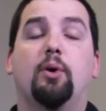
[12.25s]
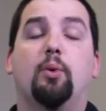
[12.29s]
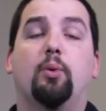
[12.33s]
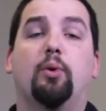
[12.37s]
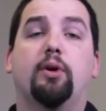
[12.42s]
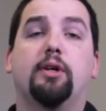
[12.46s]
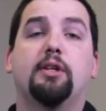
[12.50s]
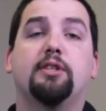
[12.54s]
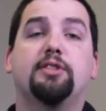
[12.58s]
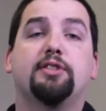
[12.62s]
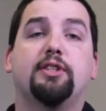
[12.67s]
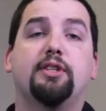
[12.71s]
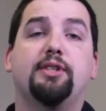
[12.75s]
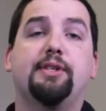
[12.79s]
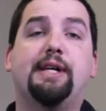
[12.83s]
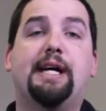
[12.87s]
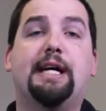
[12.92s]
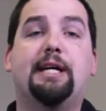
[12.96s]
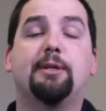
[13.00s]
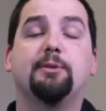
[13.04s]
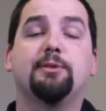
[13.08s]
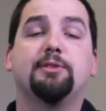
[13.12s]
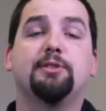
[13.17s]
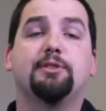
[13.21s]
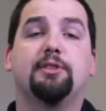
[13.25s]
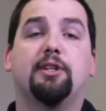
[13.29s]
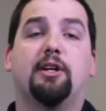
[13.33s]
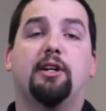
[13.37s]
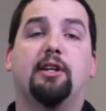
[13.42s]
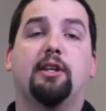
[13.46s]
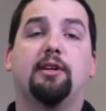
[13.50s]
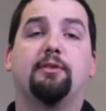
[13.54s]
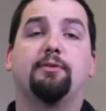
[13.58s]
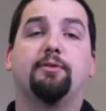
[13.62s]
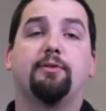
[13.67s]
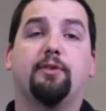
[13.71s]
we're going to show you how to
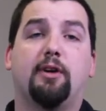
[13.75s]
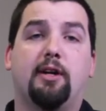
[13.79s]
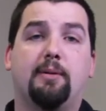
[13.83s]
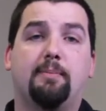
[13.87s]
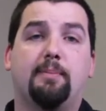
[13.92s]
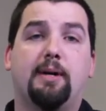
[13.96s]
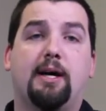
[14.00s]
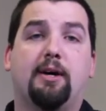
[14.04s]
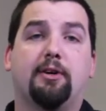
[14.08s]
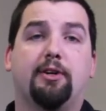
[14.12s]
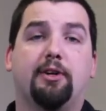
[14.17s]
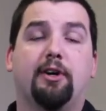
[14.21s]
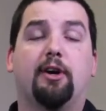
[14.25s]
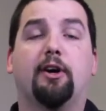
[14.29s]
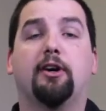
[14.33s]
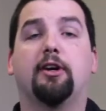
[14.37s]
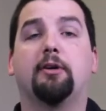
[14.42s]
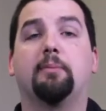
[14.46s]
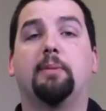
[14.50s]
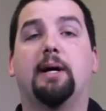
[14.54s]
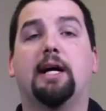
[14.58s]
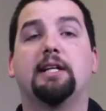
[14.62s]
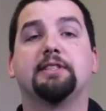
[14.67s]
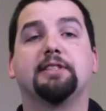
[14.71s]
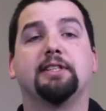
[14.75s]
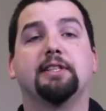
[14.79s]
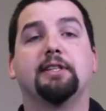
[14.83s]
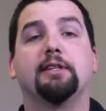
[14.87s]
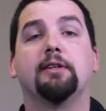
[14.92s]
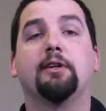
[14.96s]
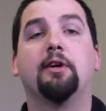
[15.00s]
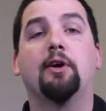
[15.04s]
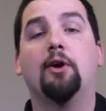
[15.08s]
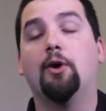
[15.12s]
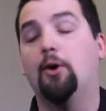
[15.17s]
install a front mount cargo basket